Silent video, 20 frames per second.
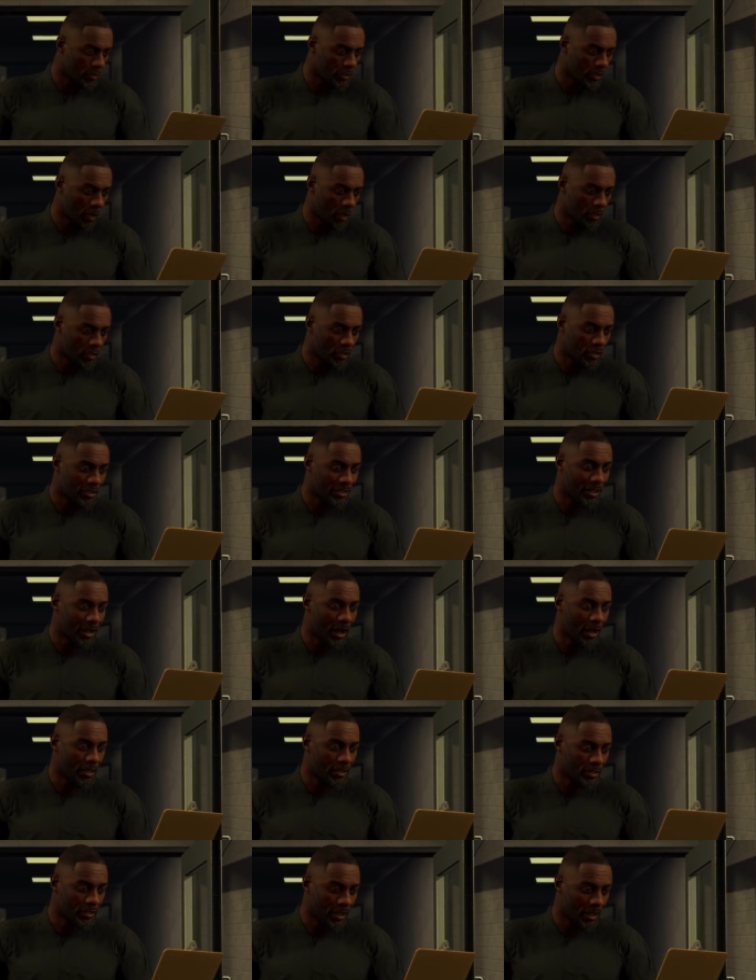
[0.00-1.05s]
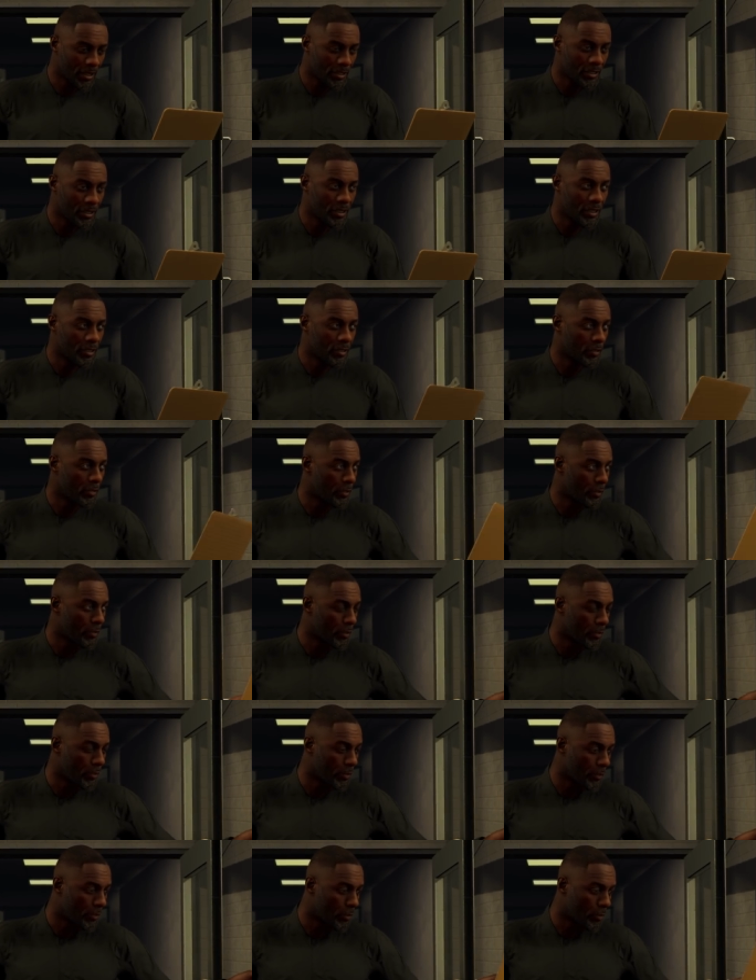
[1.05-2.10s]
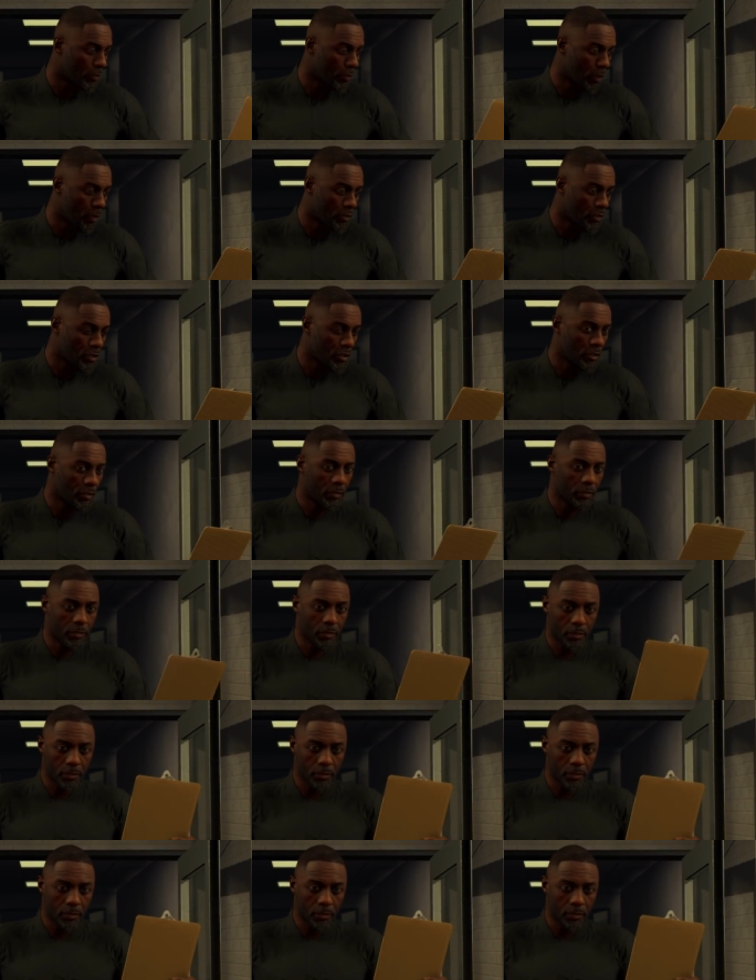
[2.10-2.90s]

starting tonight, Kennedy, Wilson,